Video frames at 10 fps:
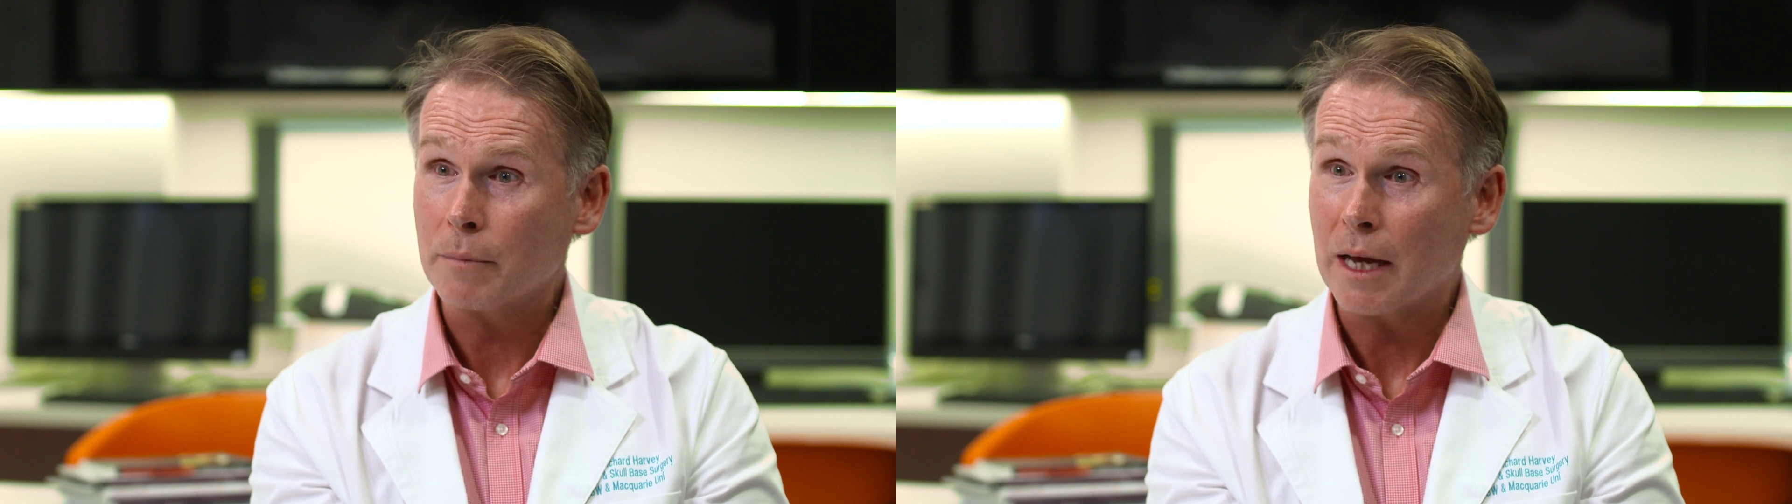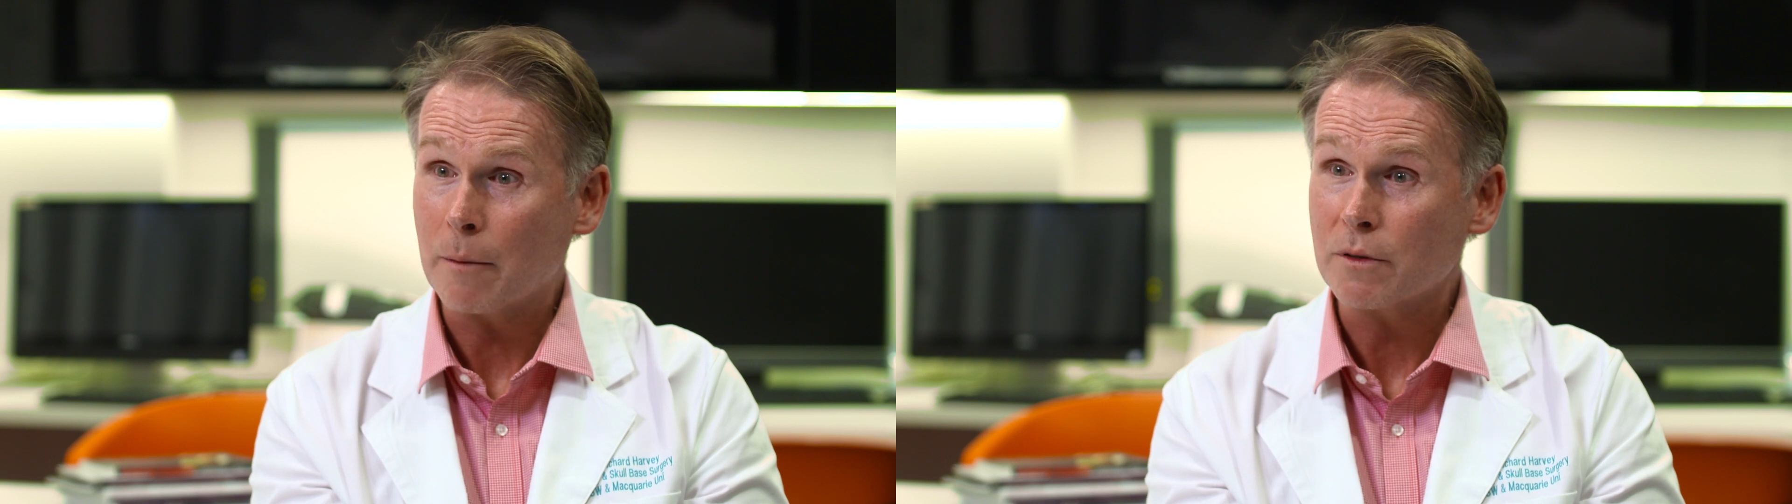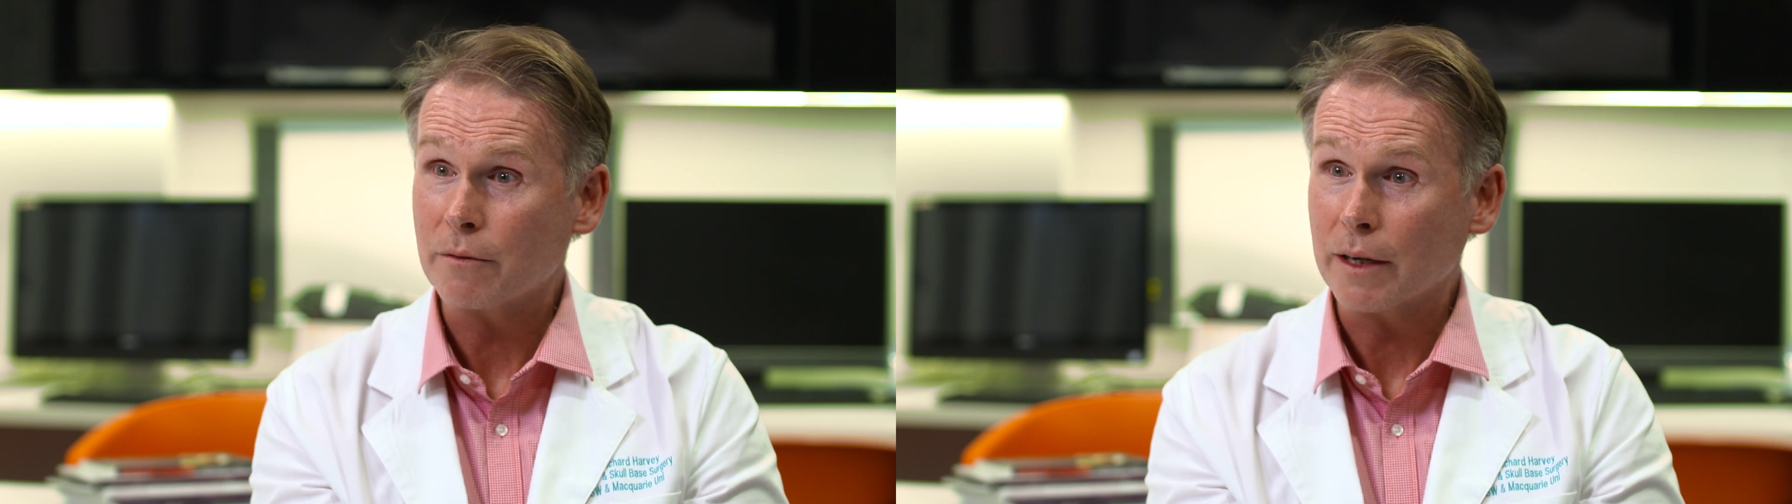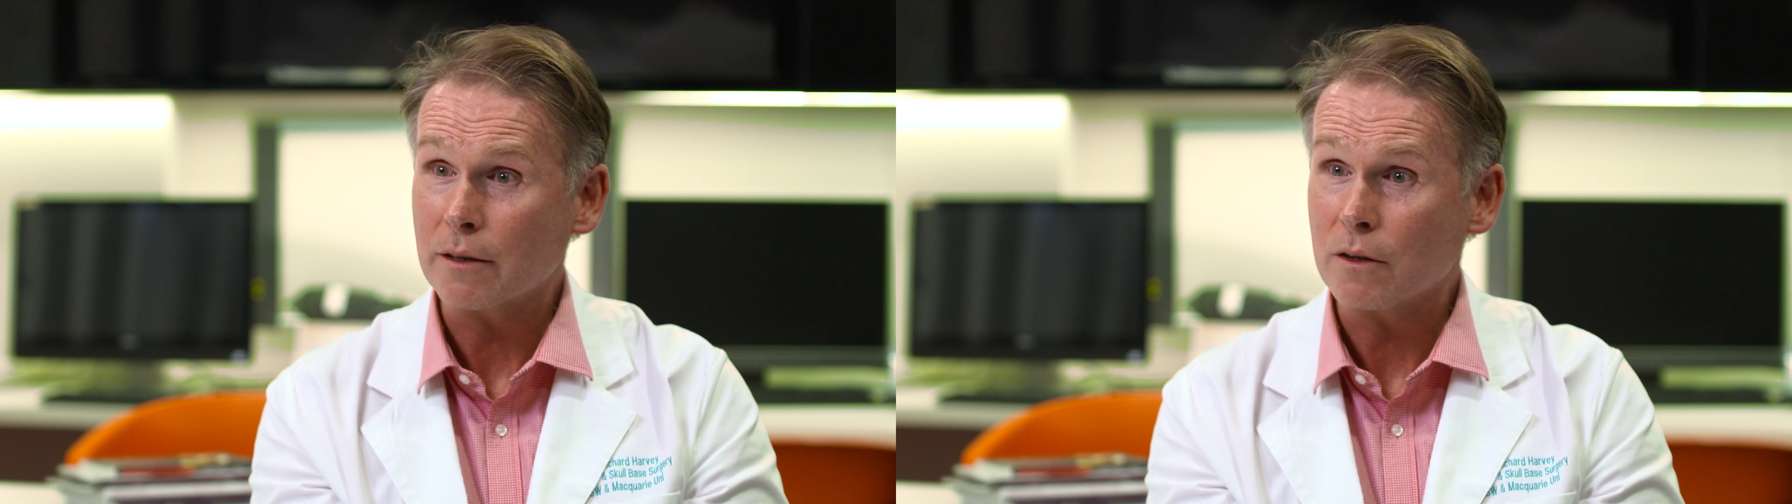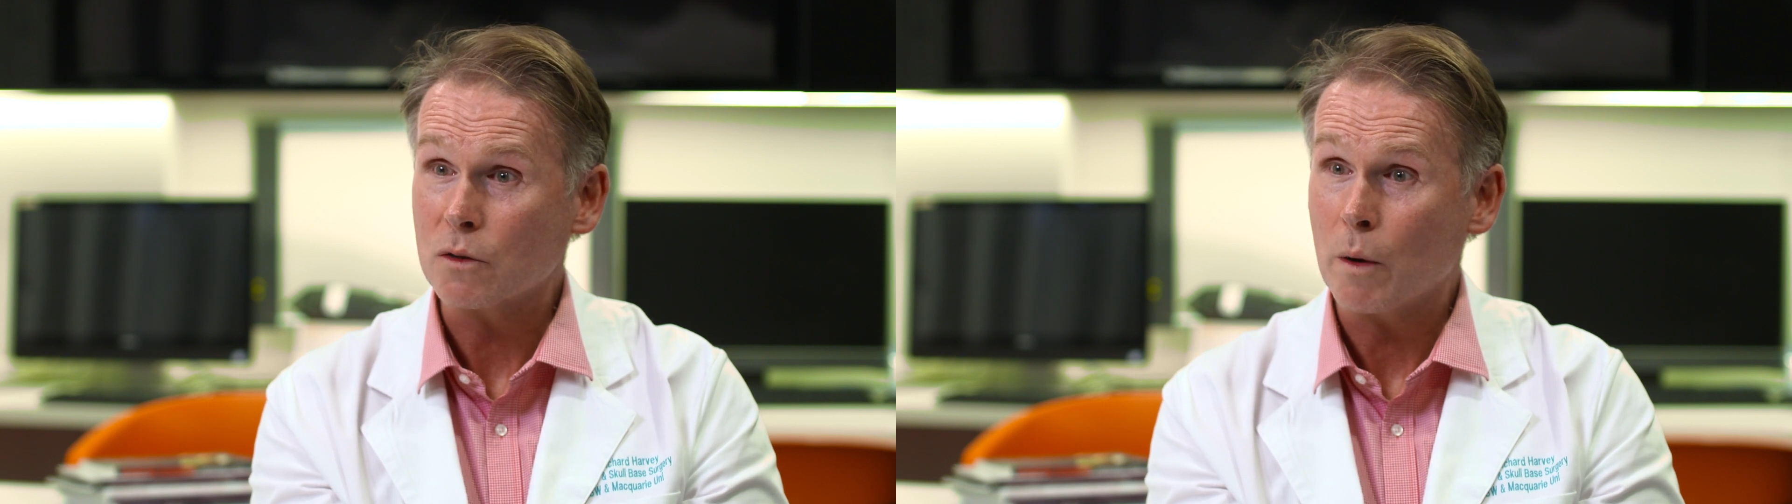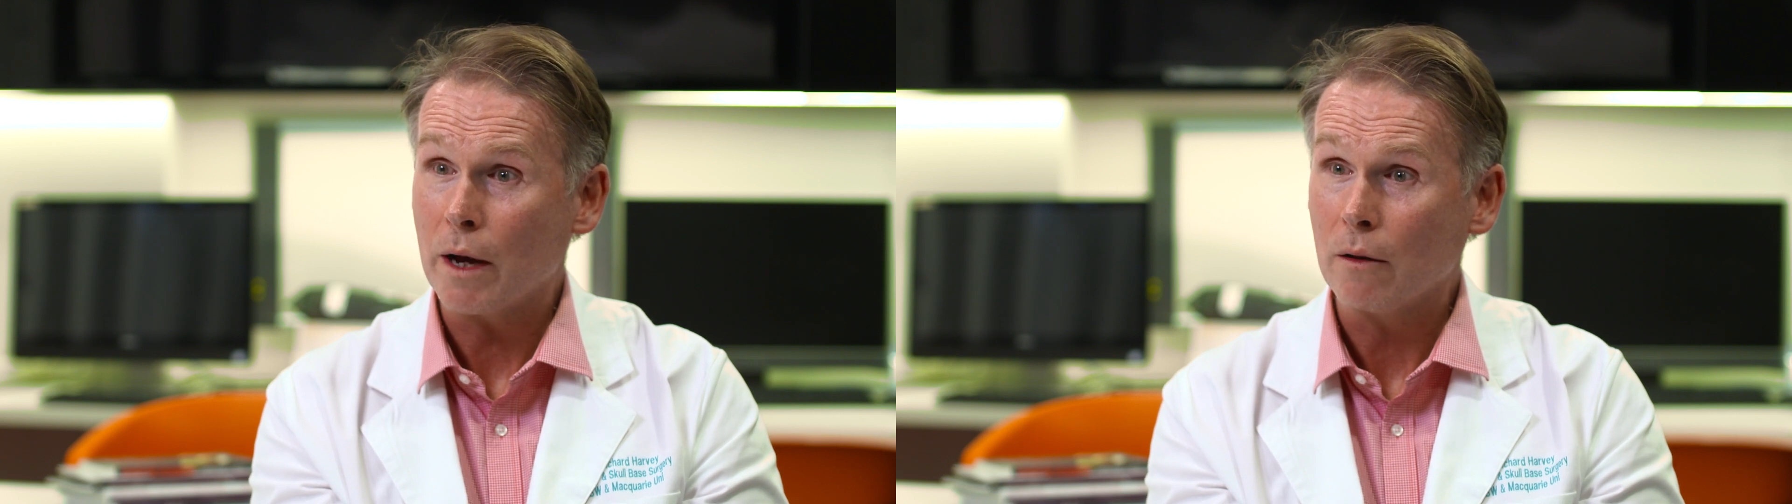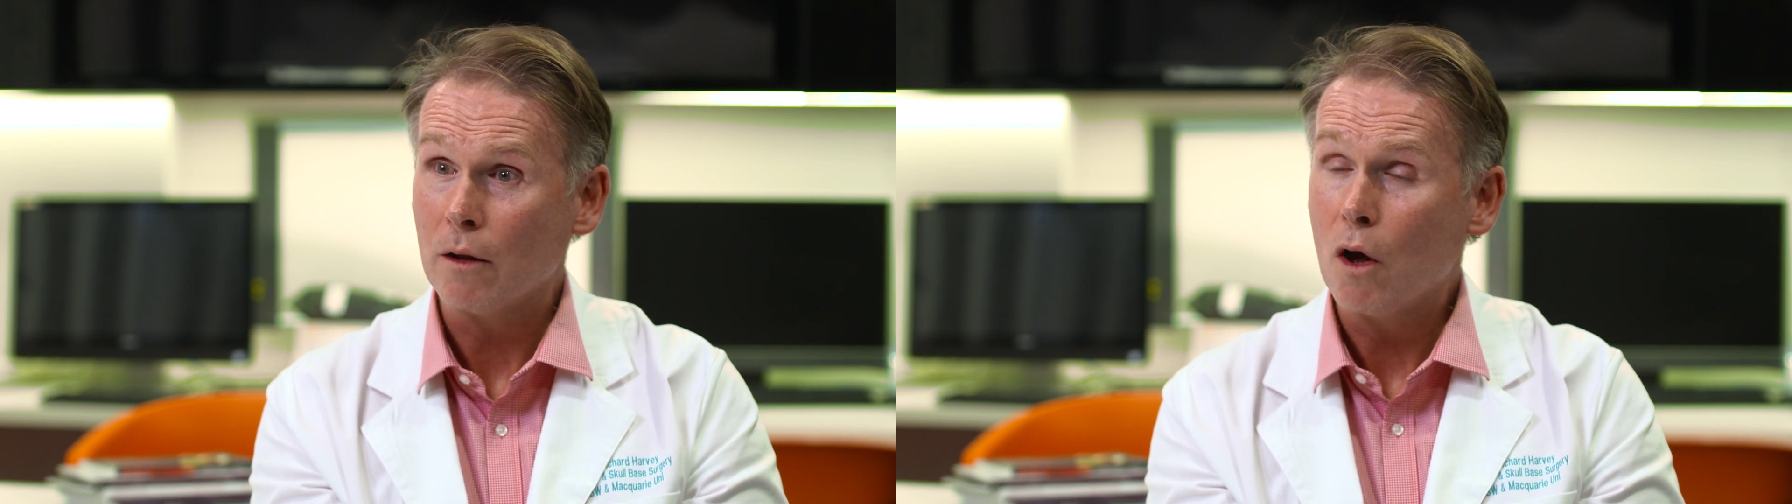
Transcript: becomes affected as well.